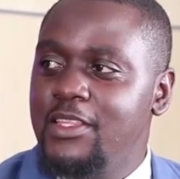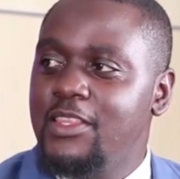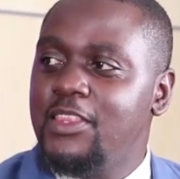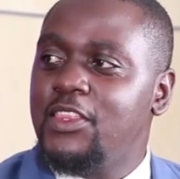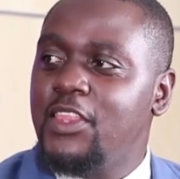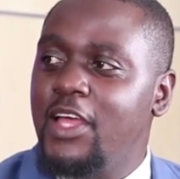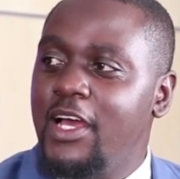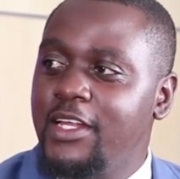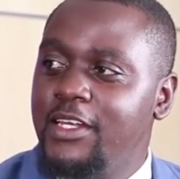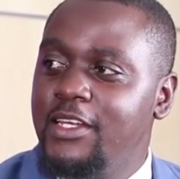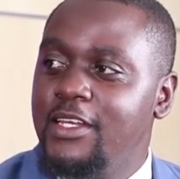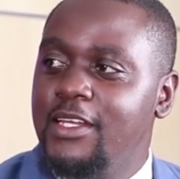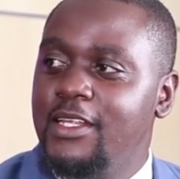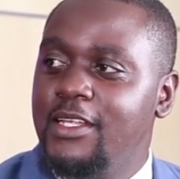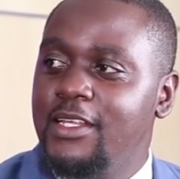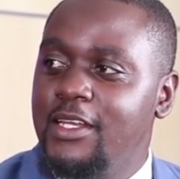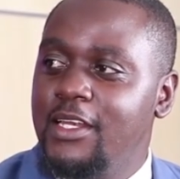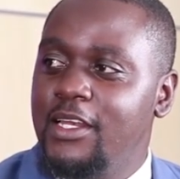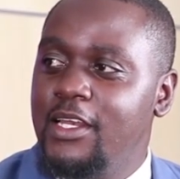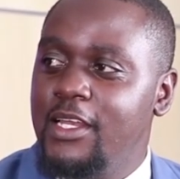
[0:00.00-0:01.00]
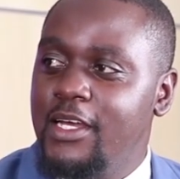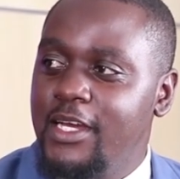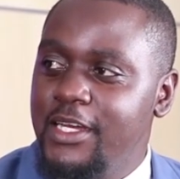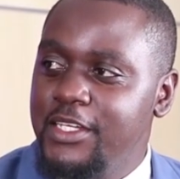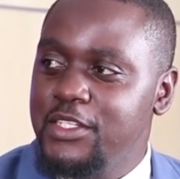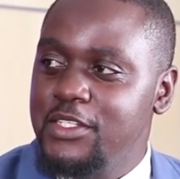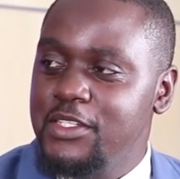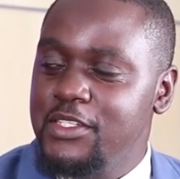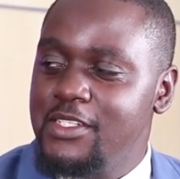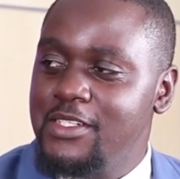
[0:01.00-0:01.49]
the third largest,
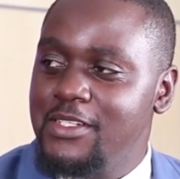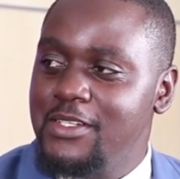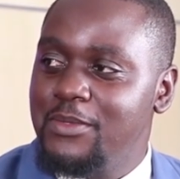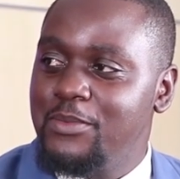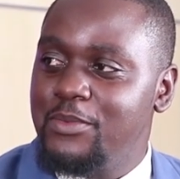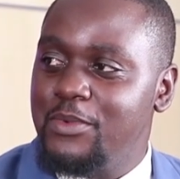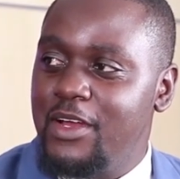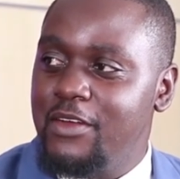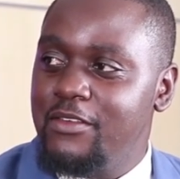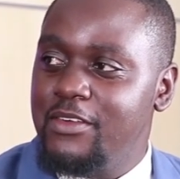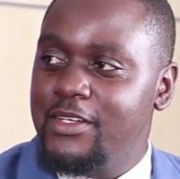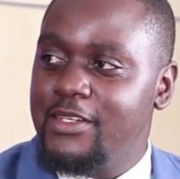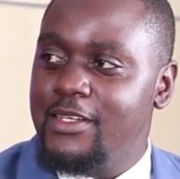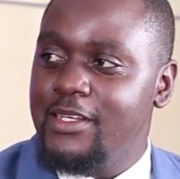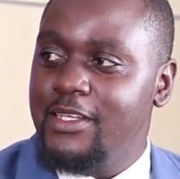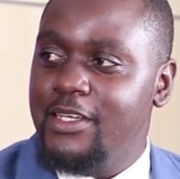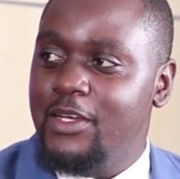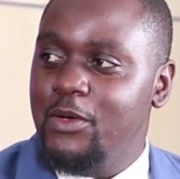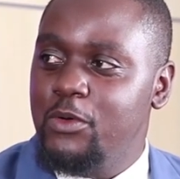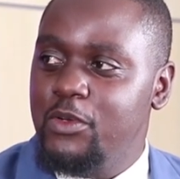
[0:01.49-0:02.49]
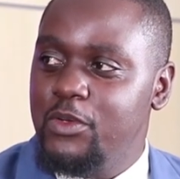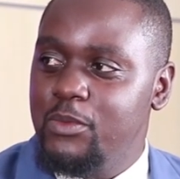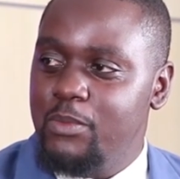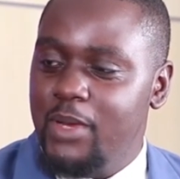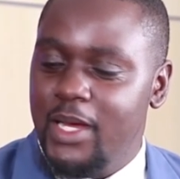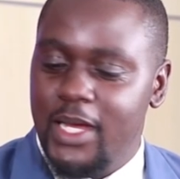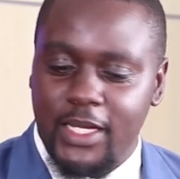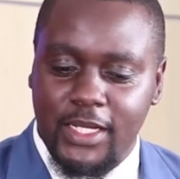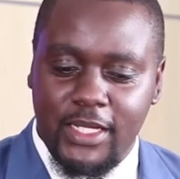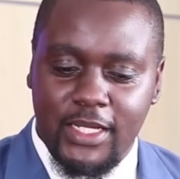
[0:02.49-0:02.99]
largest privately owned
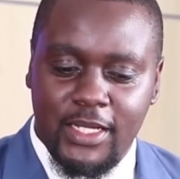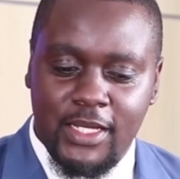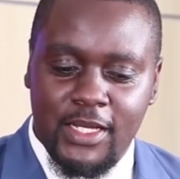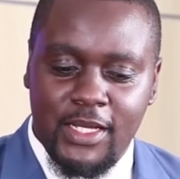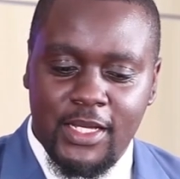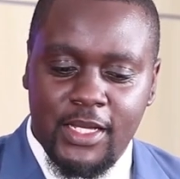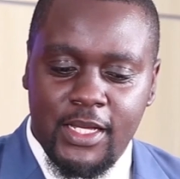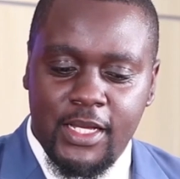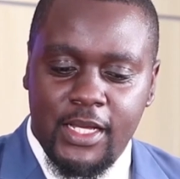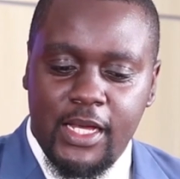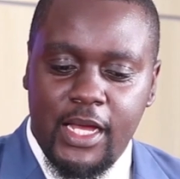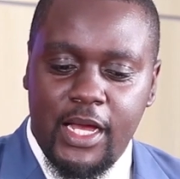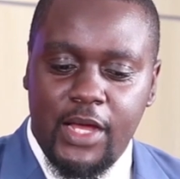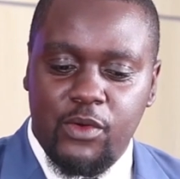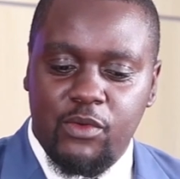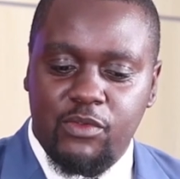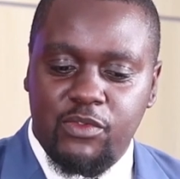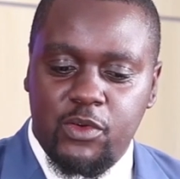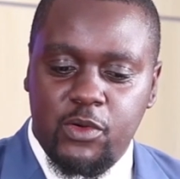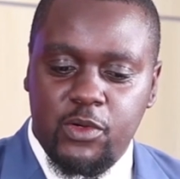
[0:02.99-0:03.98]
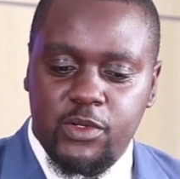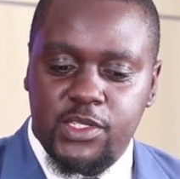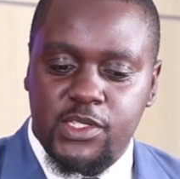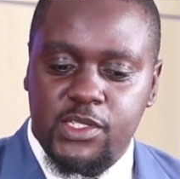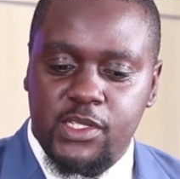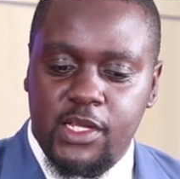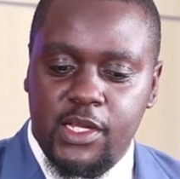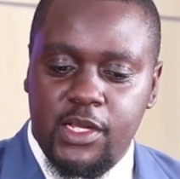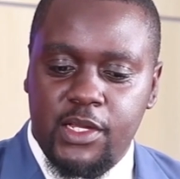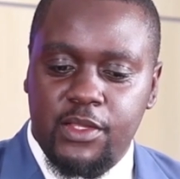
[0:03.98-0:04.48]
bank. Yes. And of
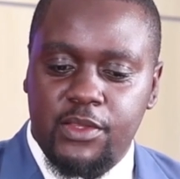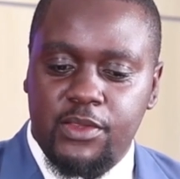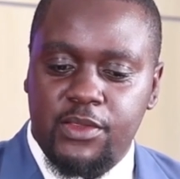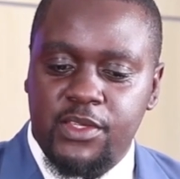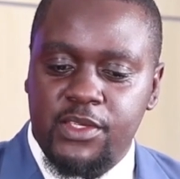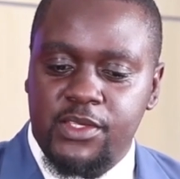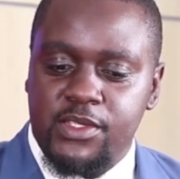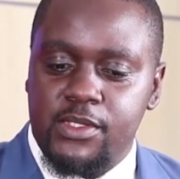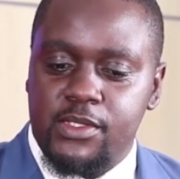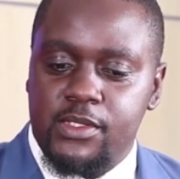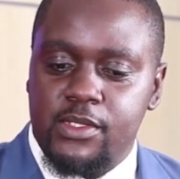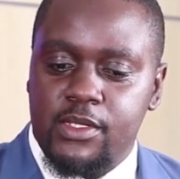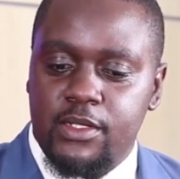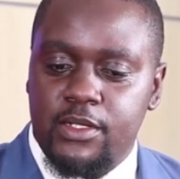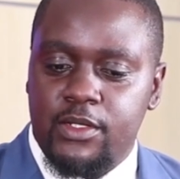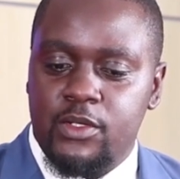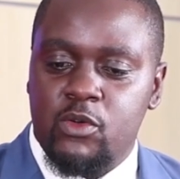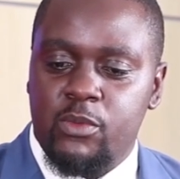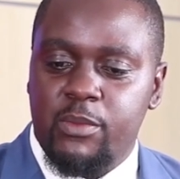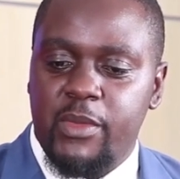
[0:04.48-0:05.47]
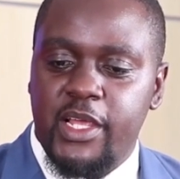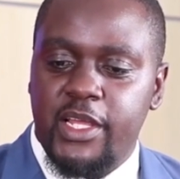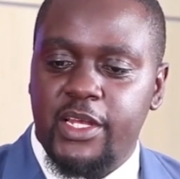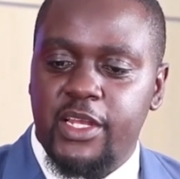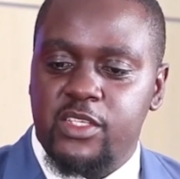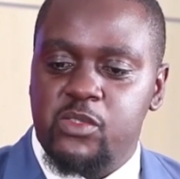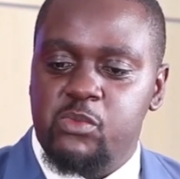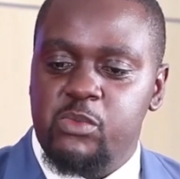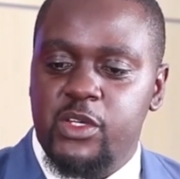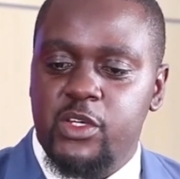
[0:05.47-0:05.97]
course, uh, this domain
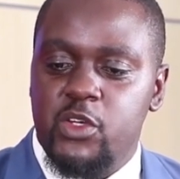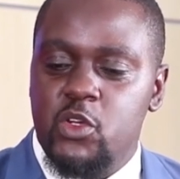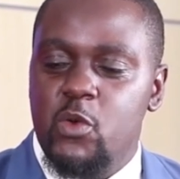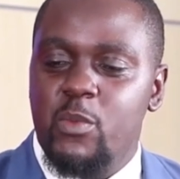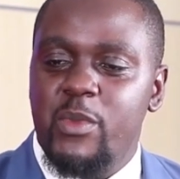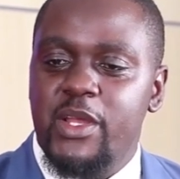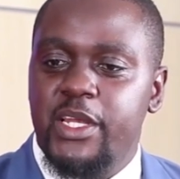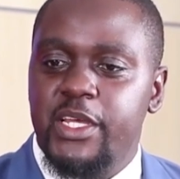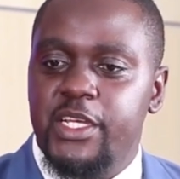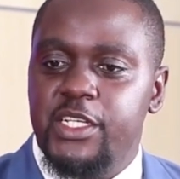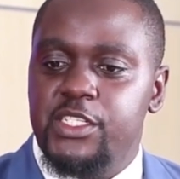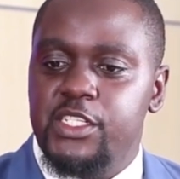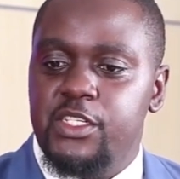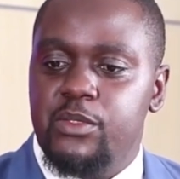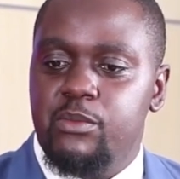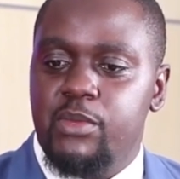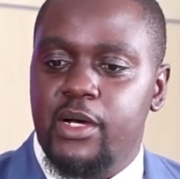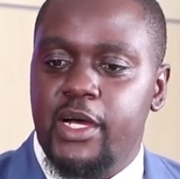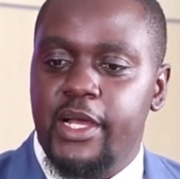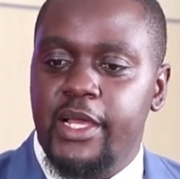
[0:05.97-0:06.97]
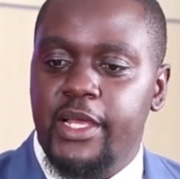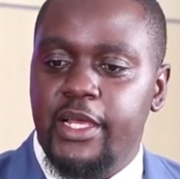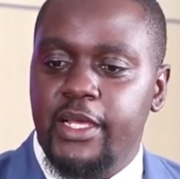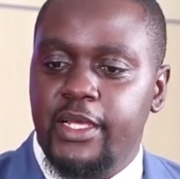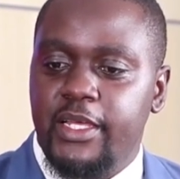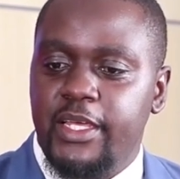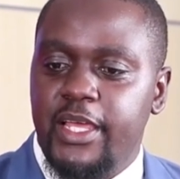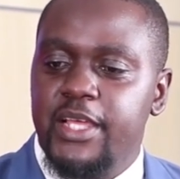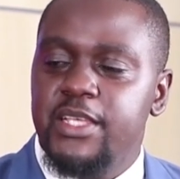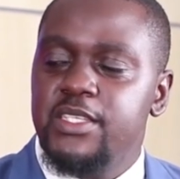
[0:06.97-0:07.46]
has been dominated
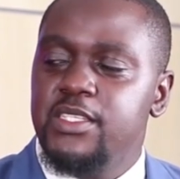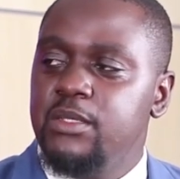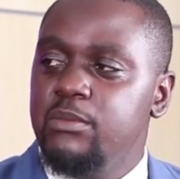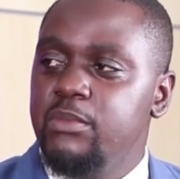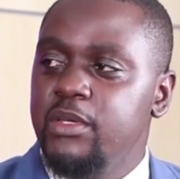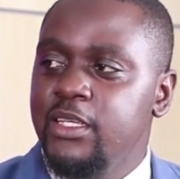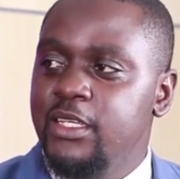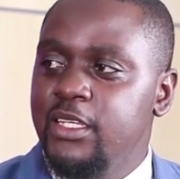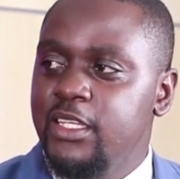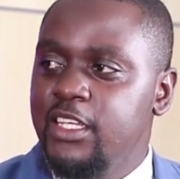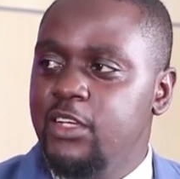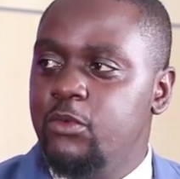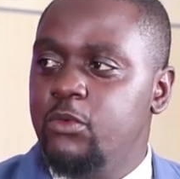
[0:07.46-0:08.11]
by KCB,